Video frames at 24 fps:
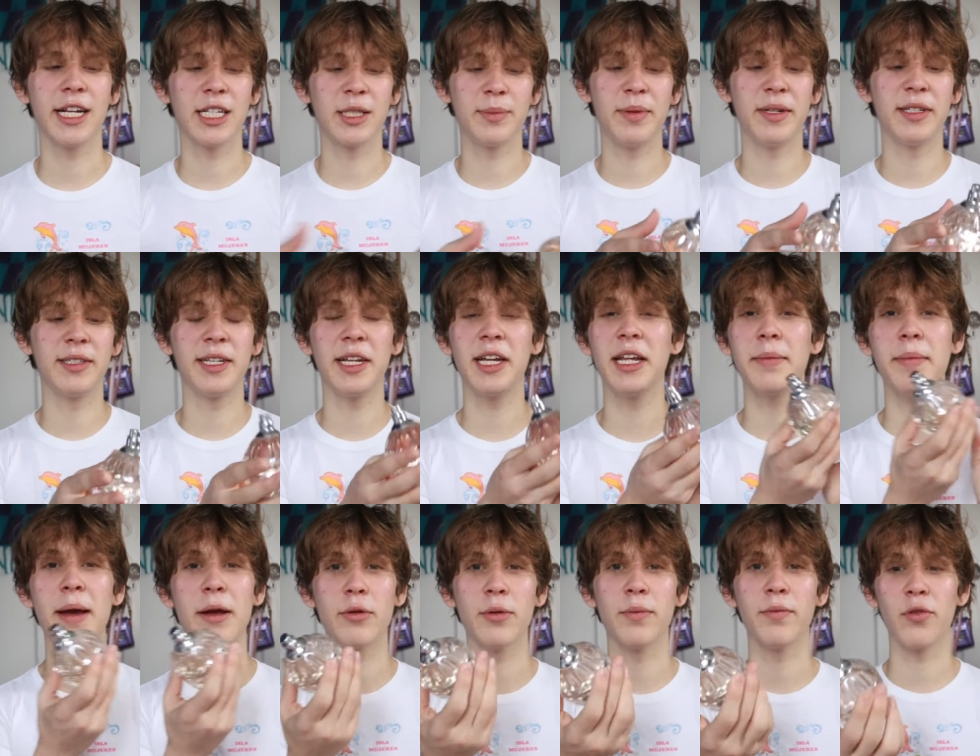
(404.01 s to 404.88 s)
It's been sitting
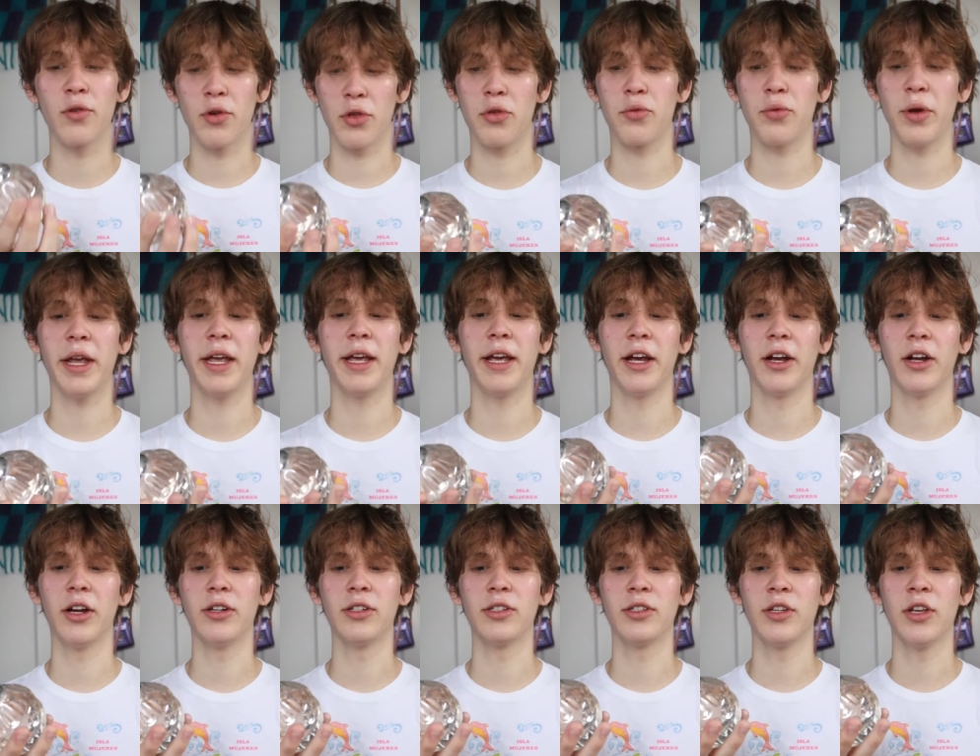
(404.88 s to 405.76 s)
in my room for three
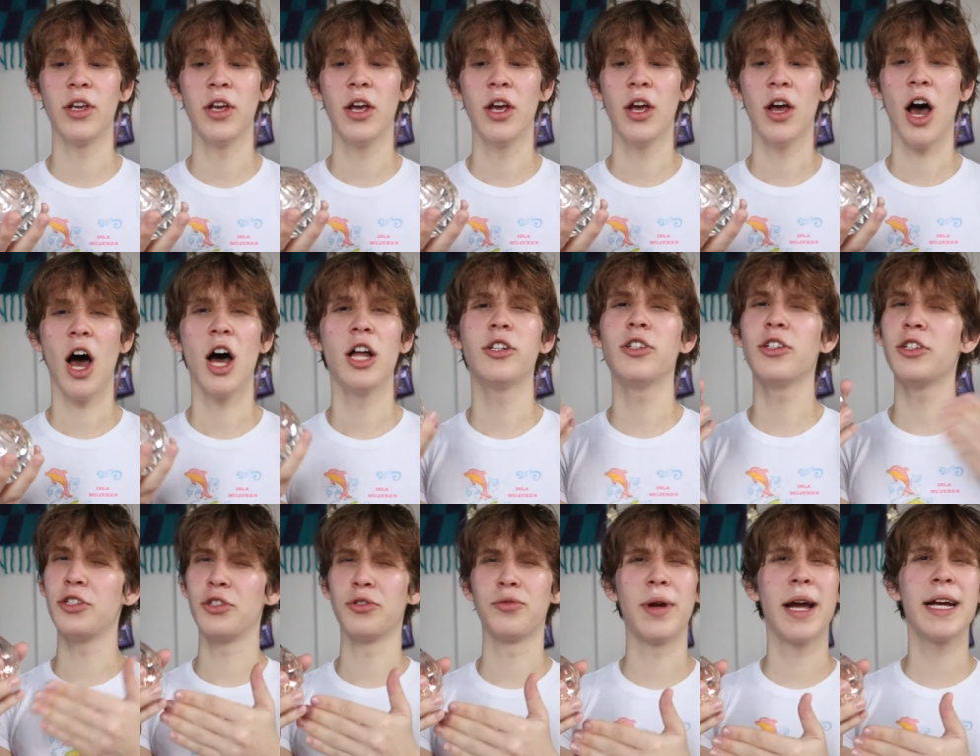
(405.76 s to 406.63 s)
years
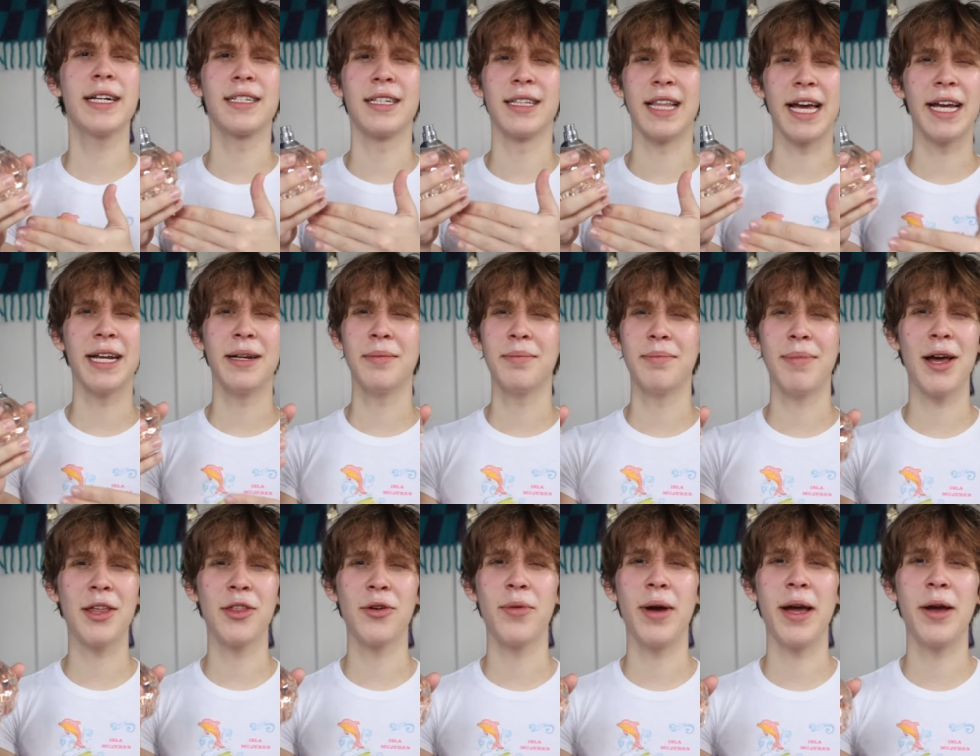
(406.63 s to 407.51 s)
under direct light,
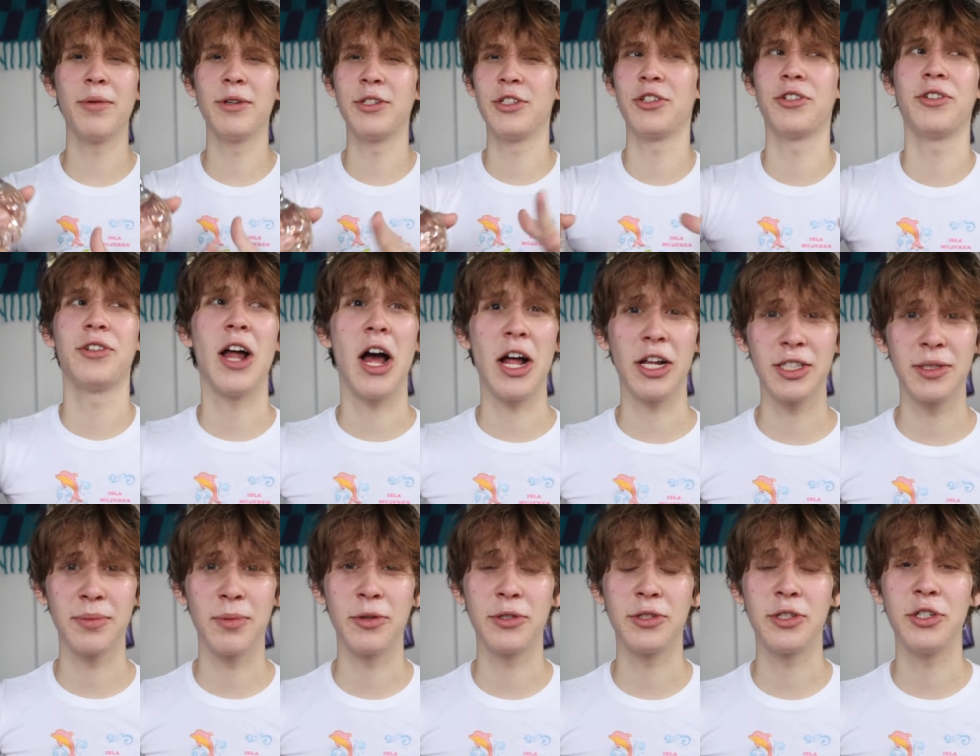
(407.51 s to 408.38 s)
by the way, which you're not
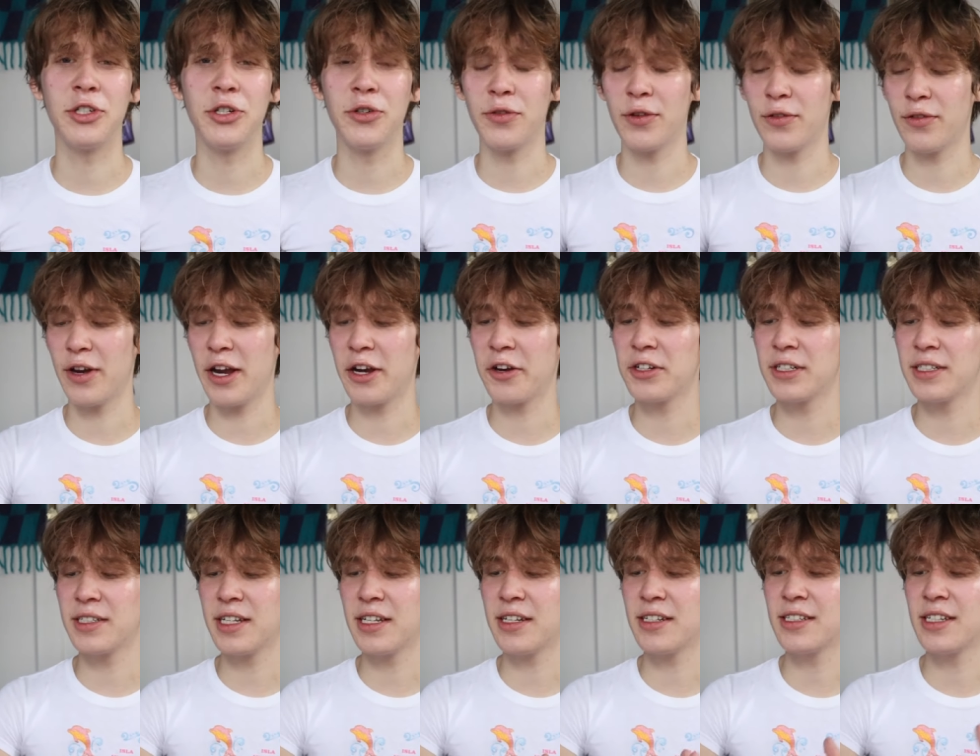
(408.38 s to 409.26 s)
supposed to do for
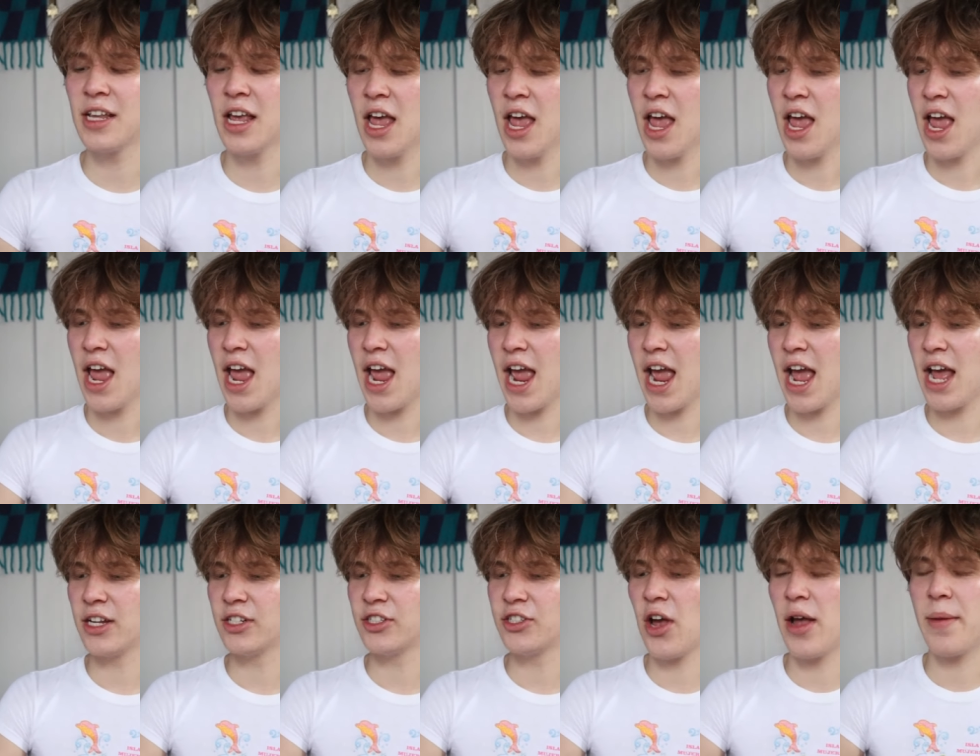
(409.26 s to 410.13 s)
fragrances.
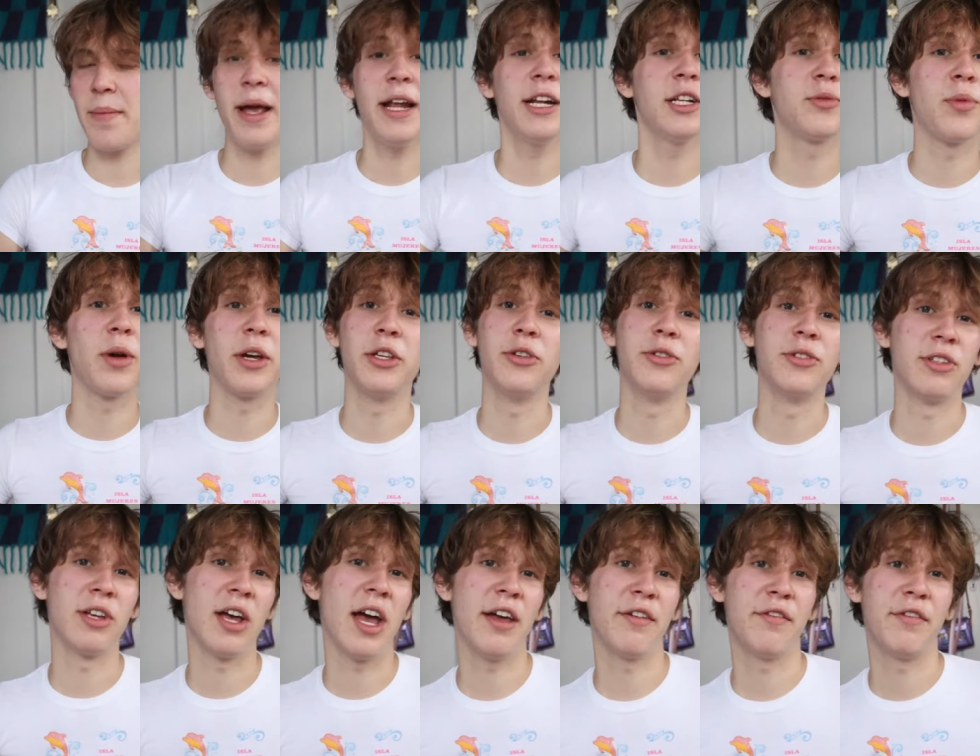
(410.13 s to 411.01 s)
And so I might as well
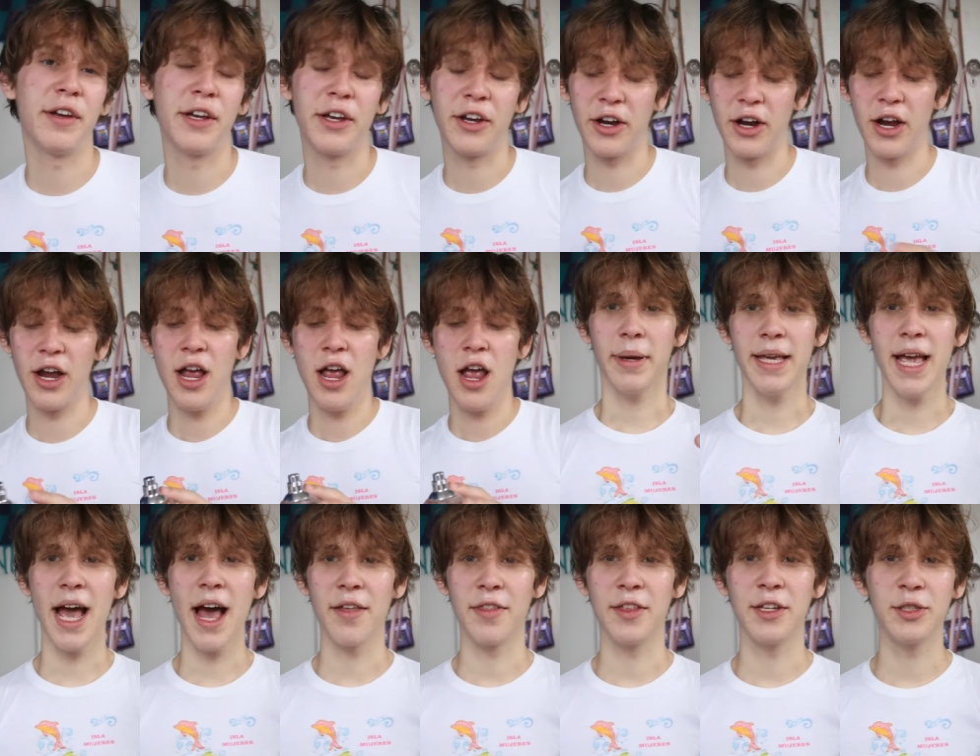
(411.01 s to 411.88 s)
use it, I figure. But
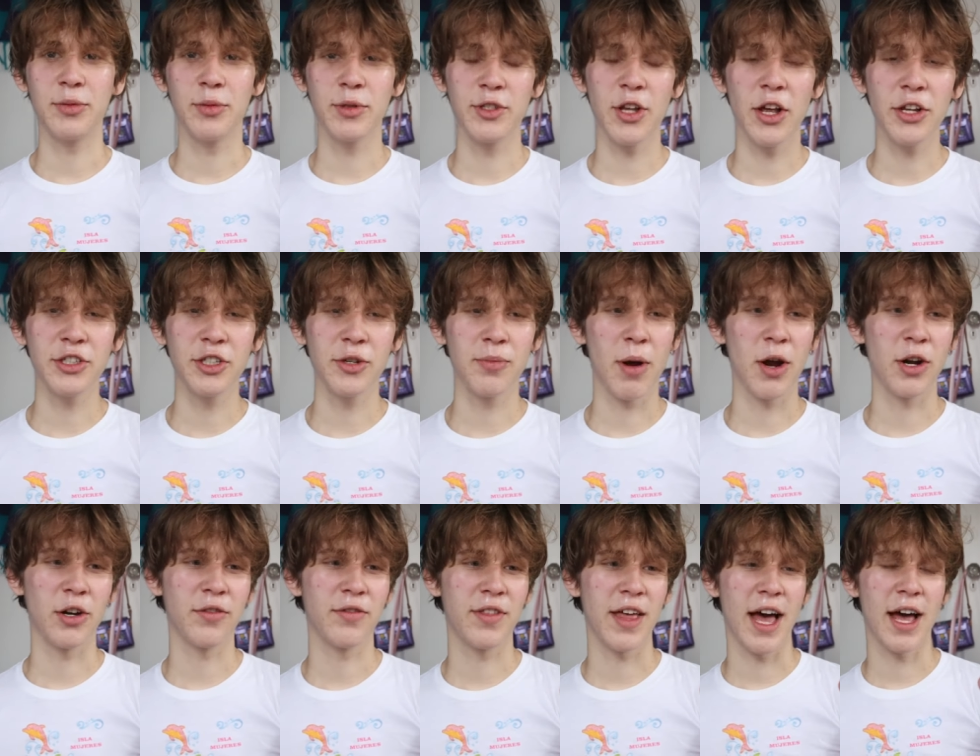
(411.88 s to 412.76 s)
yeah, this was also
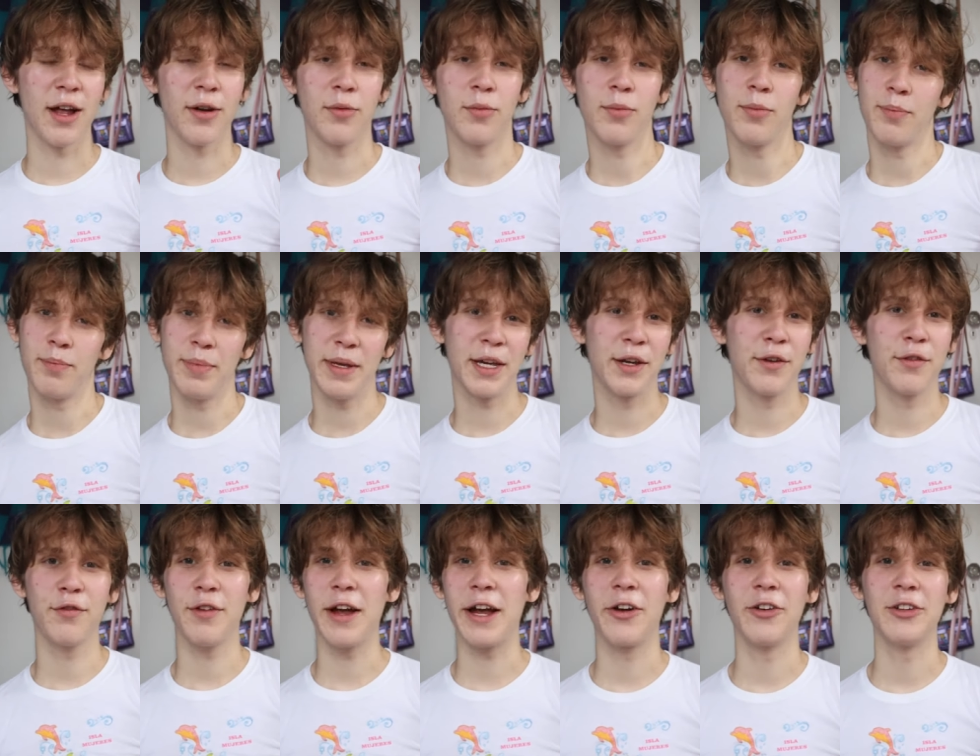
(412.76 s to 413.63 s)
part of that
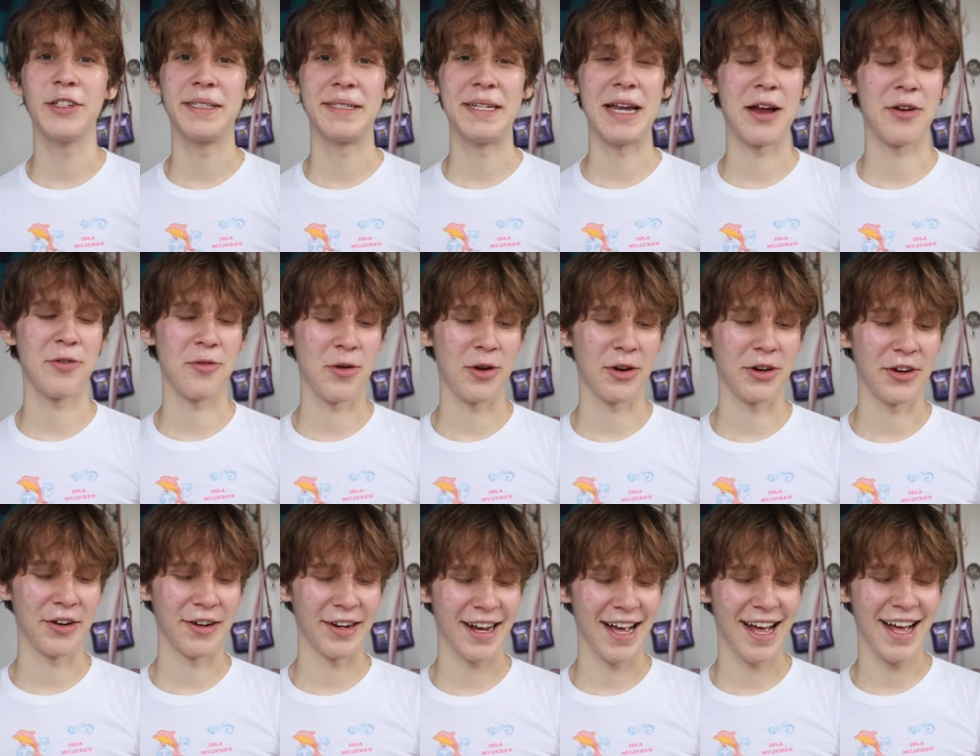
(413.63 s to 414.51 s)
big fragrance net
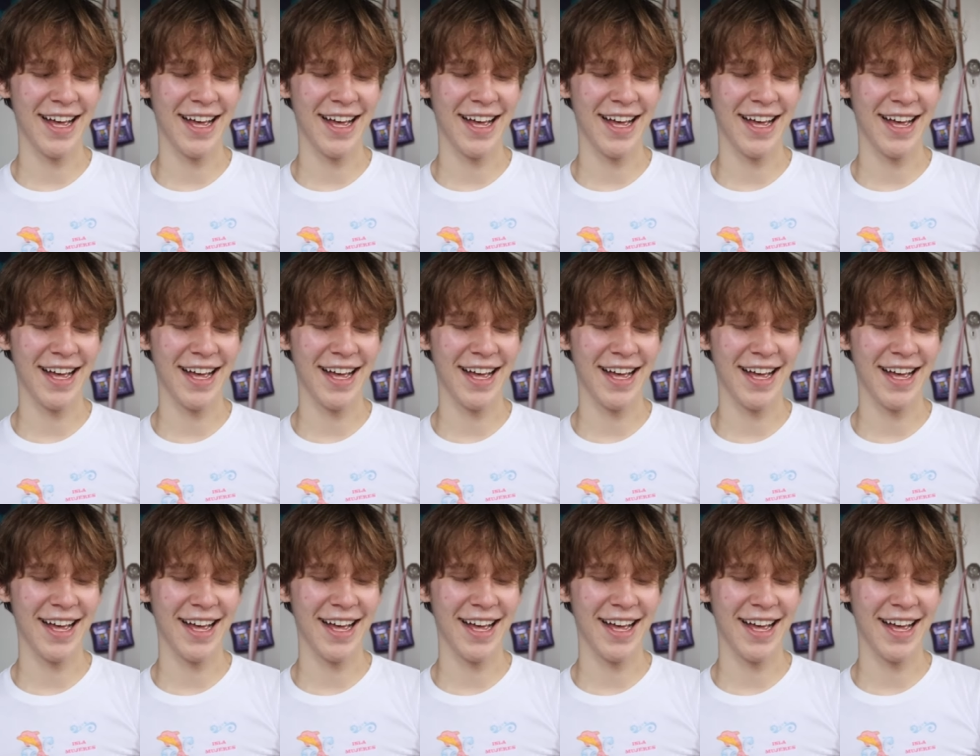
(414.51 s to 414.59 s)
order.